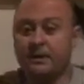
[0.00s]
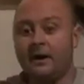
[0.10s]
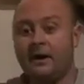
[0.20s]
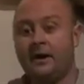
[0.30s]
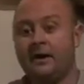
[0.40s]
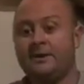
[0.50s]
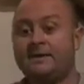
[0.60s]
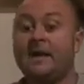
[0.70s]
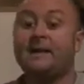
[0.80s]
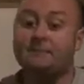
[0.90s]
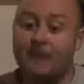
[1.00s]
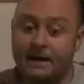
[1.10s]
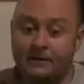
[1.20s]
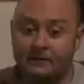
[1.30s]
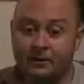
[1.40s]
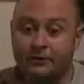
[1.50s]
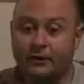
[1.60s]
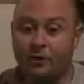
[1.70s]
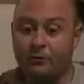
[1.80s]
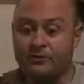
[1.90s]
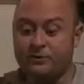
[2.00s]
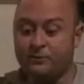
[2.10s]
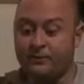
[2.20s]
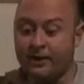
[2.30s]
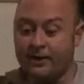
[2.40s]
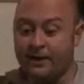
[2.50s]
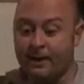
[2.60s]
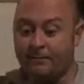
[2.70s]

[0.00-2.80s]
The Daily Mail had gone with something